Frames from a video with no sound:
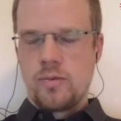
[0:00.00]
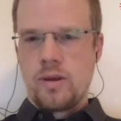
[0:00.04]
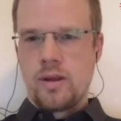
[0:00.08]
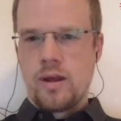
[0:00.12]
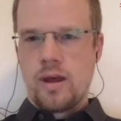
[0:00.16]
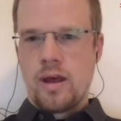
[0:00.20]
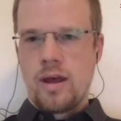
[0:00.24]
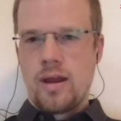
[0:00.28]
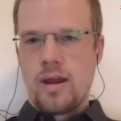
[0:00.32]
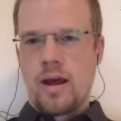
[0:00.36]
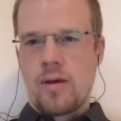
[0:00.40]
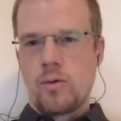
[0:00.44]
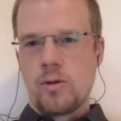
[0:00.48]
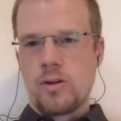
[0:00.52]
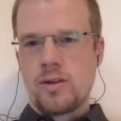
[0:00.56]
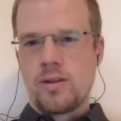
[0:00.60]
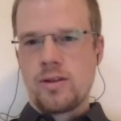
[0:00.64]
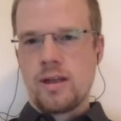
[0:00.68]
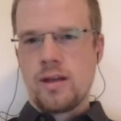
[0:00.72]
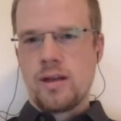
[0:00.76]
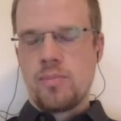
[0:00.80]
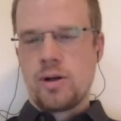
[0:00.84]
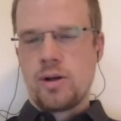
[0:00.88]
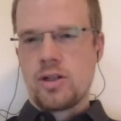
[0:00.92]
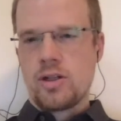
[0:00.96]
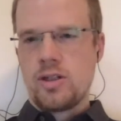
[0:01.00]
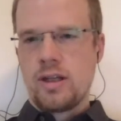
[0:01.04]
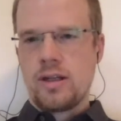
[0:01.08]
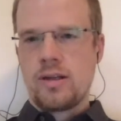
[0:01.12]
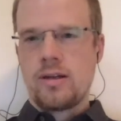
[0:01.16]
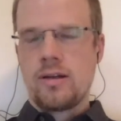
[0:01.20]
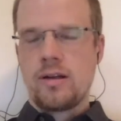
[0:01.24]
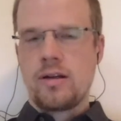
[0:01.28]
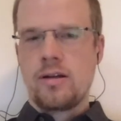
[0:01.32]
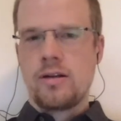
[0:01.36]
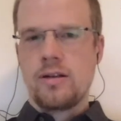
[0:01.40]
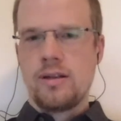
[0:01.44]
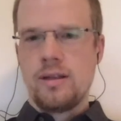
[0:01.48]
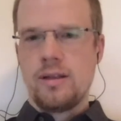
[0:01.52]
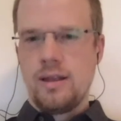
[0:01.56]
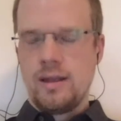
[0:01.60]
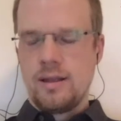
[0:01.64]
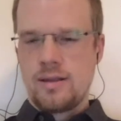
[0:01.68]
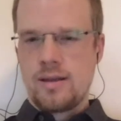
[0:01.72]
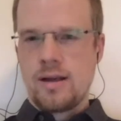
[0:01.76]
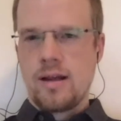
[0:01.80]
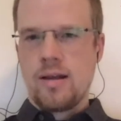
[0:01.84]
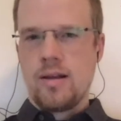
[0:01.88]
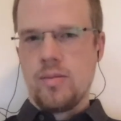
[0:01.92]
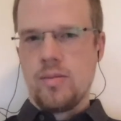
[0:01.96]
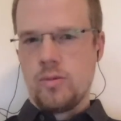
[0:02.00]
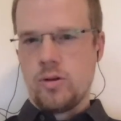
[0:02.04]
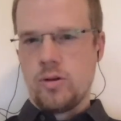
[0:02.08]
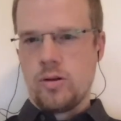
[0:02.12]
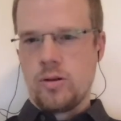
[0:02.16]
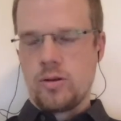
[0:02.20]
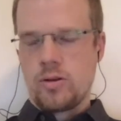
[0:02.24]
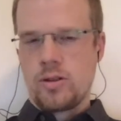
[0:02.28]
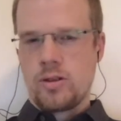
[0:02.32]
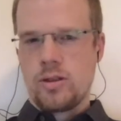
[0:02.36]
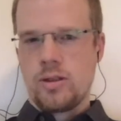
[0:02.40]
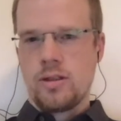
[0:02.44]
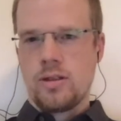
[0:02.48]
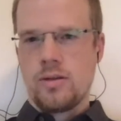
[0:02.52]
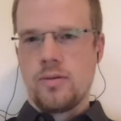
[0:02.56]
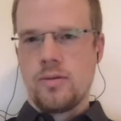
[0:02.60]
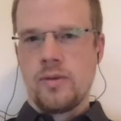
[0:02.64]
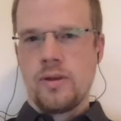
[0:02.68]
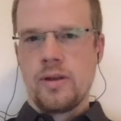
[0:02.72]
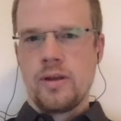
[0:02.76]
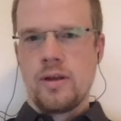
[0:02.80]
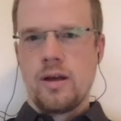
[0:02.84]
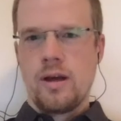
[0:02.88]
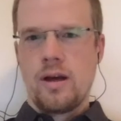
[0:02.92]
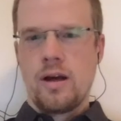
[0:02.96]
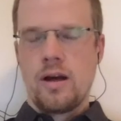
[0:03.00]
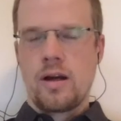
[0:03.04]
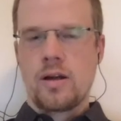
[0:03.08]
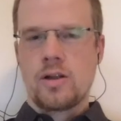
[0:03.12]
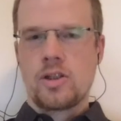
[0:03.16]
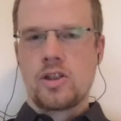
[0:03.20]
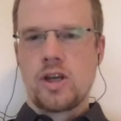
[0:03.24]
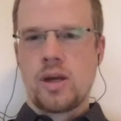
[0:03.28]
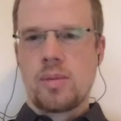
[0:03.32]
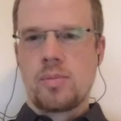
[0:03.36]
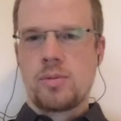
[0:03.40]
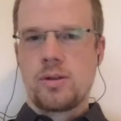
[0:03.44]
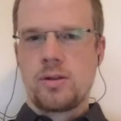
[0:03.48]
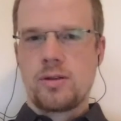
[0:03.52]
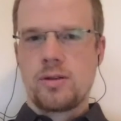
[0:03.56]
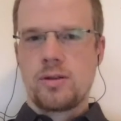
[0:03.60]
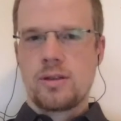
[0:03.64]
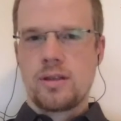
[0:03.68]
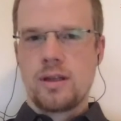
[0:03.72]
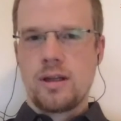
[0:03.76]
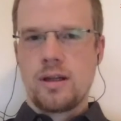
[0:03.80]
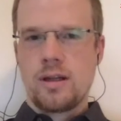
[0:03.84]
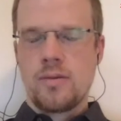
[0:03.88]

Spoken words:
And I would say particularly T-cell immunology chapters.